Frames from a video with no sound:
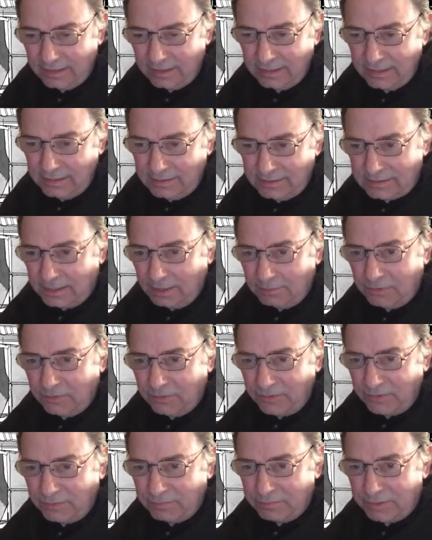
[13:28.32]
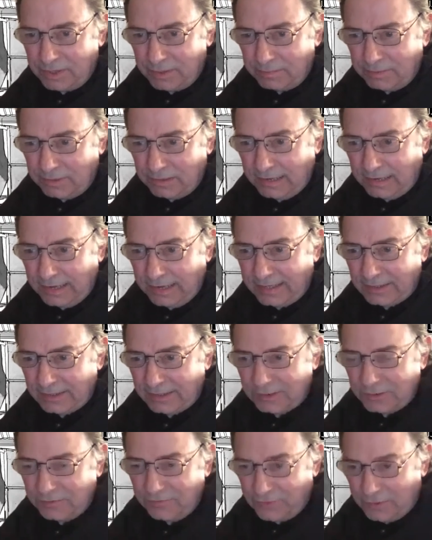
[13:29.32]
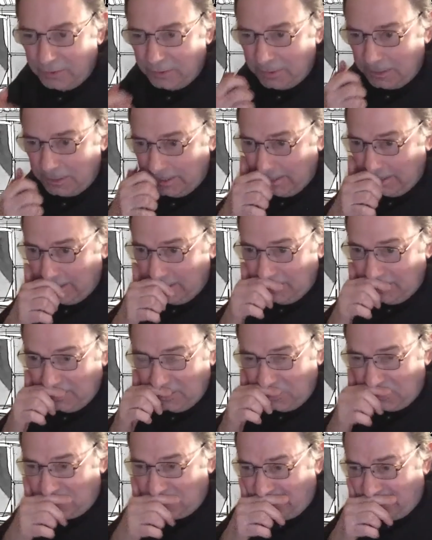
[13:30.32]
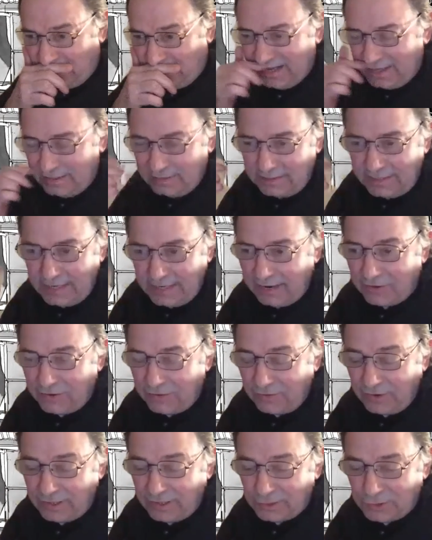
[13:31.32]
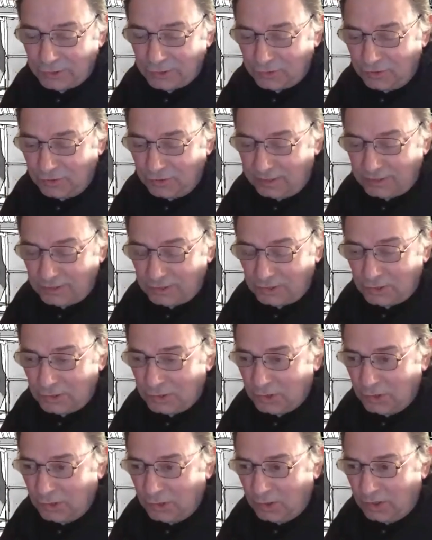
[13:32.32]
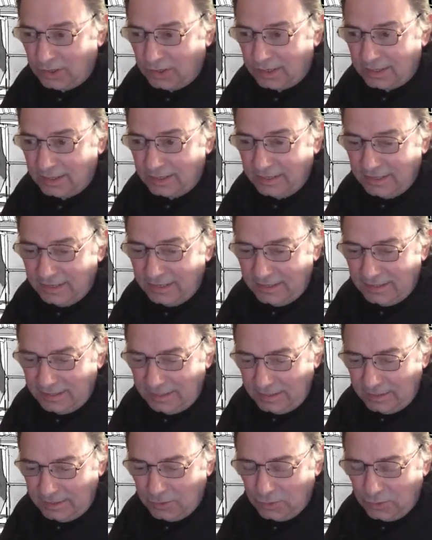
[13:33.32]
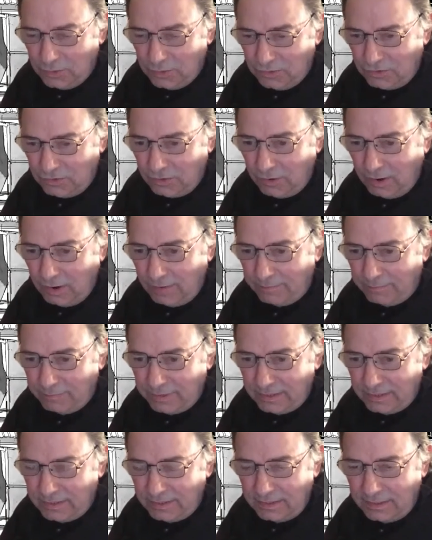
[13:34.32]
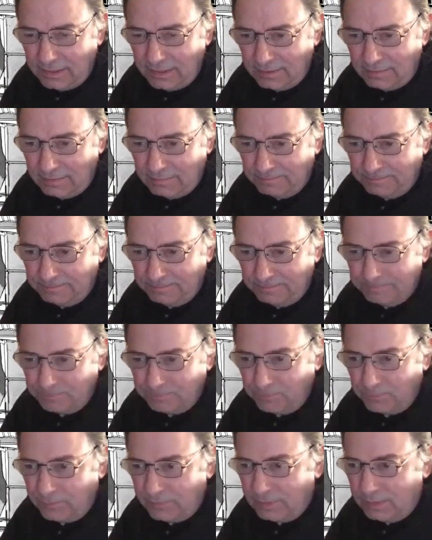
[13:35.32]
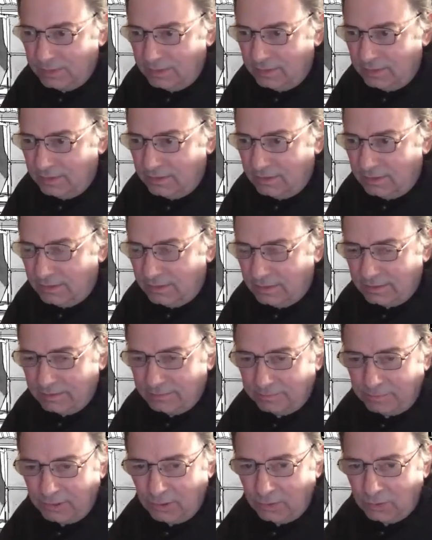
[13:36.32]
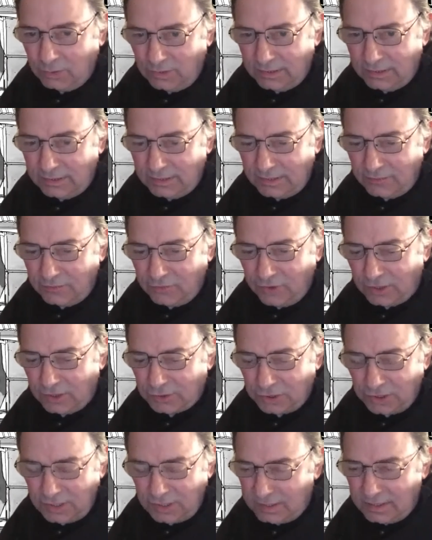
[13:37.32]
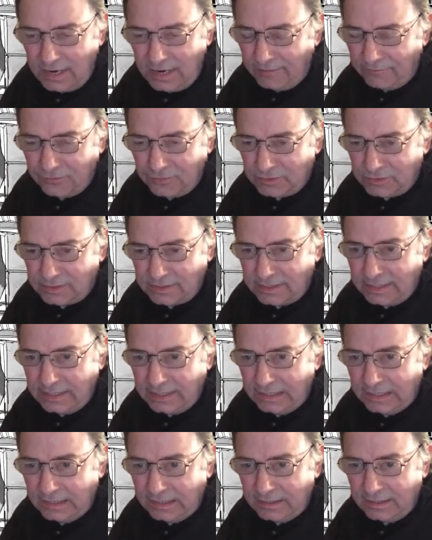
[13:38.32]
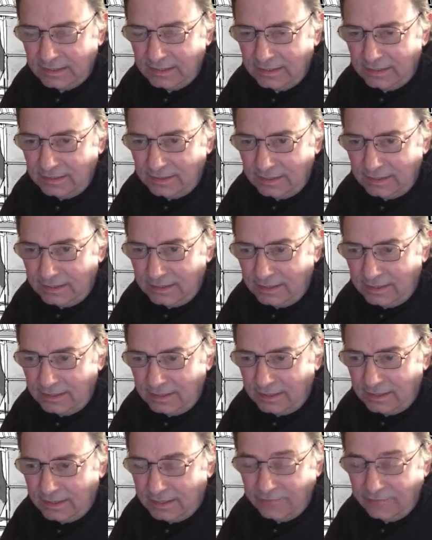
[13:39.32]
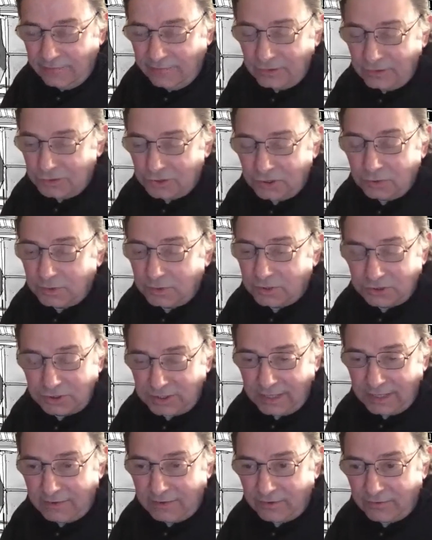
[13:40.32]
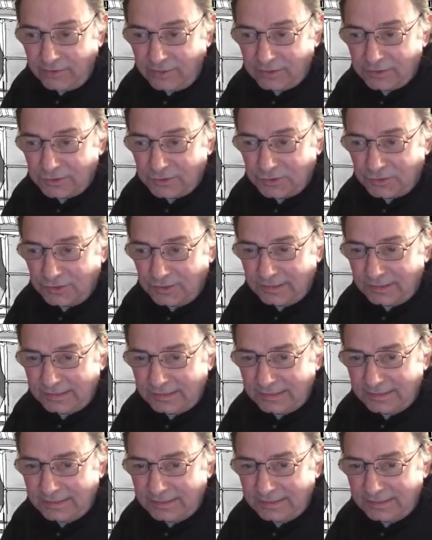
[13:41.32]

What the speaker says: Some of the people I interviewed who ran dairy restaurants in New York, who grew up in Poland and Russia, had never seen even a Jewish dairy restaurant.